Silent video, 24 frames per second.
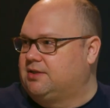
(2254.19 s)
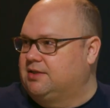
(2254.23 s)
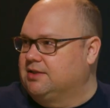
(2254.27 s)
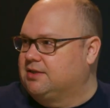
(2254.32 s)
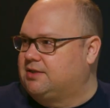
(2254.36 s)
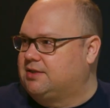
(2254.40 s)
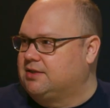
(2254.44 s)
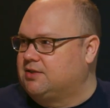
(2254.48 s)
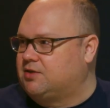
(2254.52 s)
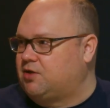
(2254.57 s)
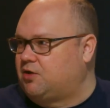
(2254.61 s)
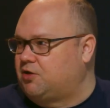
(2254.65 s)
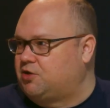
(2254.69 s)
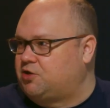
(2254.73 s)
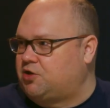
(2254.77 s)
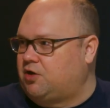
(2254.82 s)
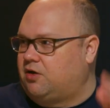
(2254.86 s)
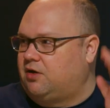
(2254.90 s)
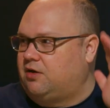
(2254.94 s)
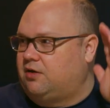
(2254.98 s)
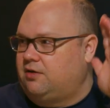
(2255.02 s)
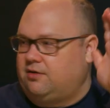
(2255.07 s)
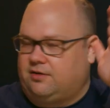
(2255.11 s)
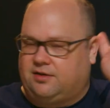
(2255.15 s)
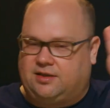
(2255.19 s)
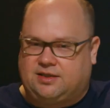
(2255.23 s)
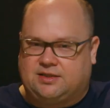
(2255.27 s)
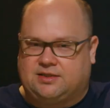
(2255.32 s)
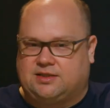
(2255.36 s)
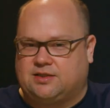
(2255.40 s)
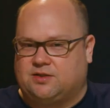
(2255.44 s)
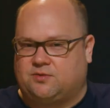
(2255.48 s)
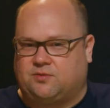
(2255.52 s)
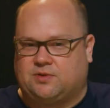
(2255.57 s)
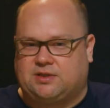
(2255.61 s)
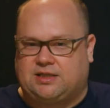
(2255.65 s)
This is our chart.
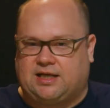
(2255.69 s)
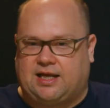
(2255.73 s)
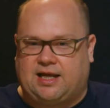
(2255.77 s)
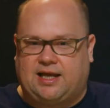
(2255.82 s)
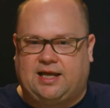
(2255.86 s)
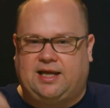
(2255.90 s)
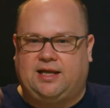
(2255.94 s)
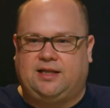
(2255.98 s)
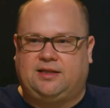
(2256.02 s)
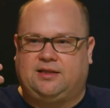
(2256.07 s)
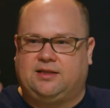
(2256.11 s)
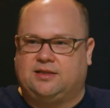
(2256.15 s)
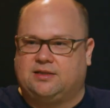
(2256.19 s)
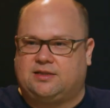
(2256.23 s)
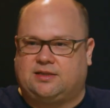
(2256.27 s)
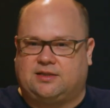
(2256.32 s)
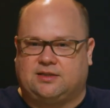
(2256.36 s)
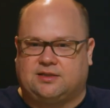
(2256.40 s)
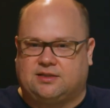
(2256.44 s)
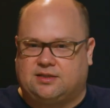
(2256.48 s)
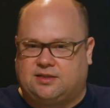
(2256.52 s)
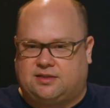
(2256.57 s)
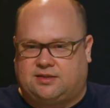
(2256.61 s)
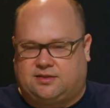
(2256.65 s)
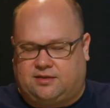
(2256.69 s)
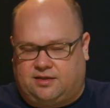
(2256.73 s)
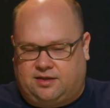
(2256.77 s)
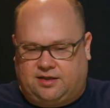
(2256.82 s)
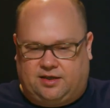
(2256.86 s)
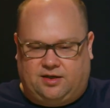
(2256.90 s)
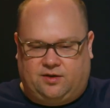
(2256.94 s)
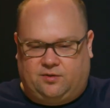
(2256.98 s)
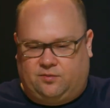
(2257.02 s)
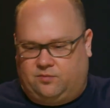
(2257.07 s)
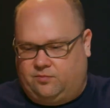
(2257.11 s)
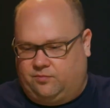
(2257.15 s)
This is what's ahead. This is you
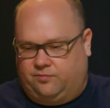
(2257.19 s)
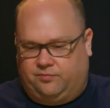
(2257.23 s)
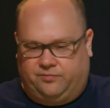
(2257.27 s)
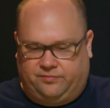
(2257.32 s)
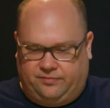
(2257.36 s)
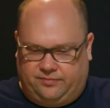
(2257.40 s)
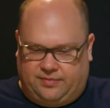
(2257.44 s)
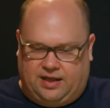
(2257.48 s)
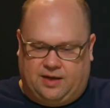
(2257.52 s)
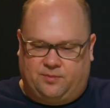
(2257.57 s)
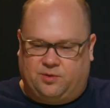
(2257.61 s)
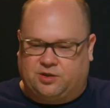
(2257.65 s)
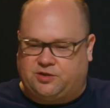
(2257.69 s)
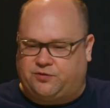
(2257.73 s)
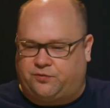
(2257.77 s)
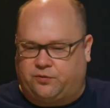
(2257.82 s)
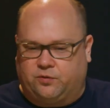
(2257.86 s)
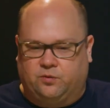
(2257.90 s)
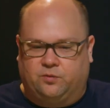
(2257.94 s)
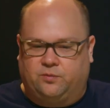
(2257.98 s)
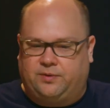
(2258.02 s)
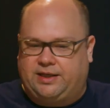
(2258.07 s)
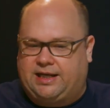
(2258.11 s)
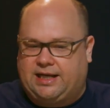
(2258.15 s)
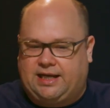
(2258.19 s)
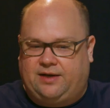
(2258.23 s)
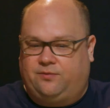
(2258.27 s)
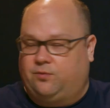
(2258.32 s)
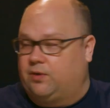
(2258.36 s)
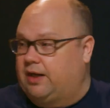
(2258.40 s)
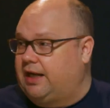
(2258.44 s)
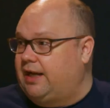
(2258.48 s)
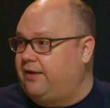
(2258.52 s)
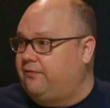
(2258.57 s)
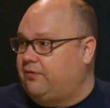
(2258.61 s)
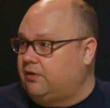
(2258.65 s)
know how much fuel we have.
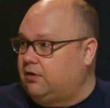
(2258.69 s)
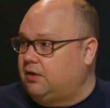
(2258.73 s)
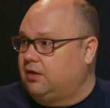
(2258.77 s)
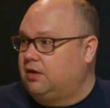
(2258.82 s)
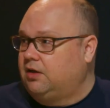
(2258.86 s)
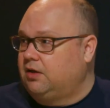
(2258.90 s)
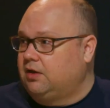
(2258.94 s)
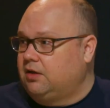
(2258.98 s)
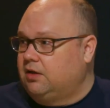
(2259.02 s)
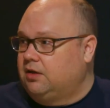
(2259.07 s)
Whatever.